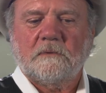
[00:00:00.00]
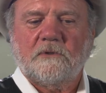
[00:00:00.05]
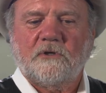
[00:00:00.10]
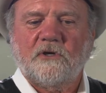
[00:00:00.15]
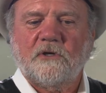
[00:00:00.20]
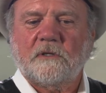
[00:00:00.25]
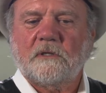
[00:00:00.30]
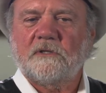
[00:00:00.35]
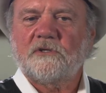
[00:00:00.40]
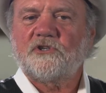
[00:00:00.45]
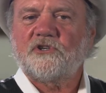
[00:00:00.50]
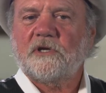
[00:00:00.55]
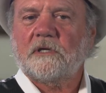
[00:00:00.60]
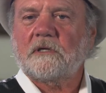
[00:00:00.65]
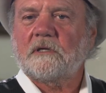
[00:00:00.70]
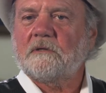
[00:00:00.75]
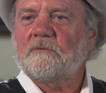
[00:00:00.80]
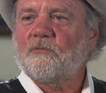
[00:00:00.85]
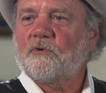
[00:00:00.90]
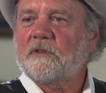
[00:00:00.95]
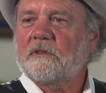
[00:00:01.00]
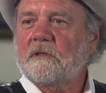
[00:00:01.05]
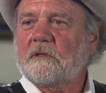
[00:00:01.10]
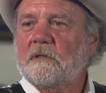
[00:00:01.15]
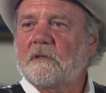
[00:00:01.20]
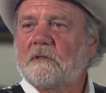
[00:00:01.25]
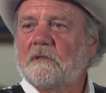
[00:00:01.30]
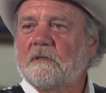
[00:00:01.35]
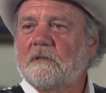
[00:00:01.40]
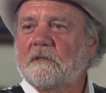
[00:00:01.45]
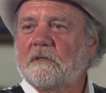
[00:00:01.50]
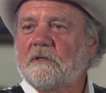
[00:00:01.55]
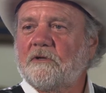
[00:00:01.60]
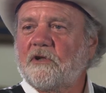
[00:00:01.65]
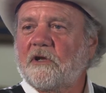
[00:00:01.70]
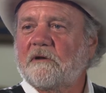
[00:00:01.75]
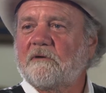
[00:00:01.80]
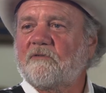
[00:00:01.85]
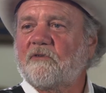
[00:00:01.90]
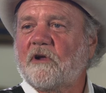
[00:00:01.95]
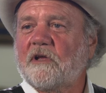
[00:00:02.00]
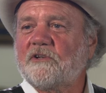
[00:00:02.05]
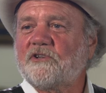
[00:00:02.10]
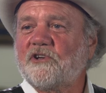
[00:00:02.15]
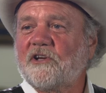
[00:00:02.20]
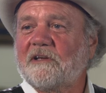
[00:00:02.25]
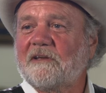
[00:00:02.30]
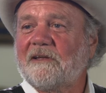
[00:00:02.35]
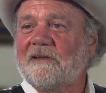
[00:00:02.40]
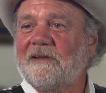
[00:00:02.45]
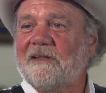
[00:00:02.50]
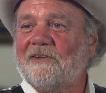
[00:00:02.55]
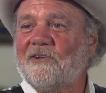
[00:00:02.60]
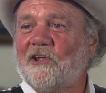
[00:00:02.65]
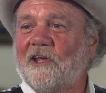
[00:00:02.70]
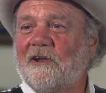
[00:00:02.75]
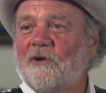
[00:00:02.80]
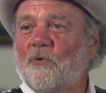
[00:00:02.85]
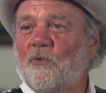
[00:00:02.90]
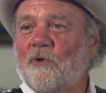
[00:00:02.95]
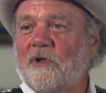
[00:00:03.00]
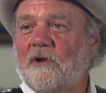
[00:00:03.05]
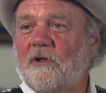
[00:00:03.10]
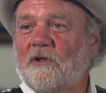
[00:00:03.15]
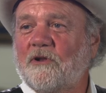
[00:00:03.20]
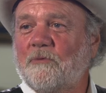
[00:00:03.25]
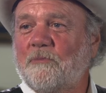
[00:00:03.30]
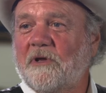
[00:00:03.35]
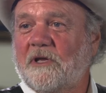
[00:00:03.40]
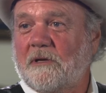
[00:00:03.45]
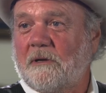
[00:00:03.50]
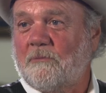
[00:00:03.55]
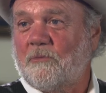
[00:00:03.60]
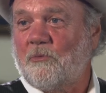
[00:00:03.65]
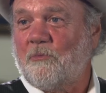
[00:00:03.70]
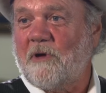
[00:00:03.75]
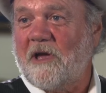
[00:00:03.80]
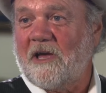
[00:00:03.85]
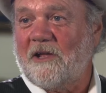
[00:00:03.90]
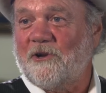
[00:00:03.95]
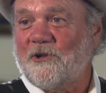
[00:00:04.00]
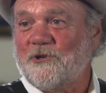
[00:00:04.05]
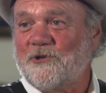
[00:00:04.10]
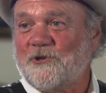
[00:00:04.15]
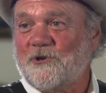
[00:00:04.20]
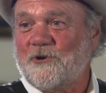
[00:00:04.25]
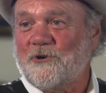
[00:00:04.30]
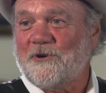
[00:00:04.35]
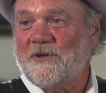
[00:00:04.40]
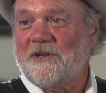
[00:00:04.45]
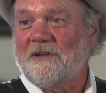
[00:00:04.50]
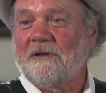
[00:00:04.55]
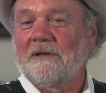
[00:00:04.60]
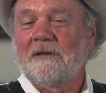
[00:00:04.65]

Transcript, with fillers: cooking chicken with Kentucky Fried Chicken, and then I went on to become a manager, and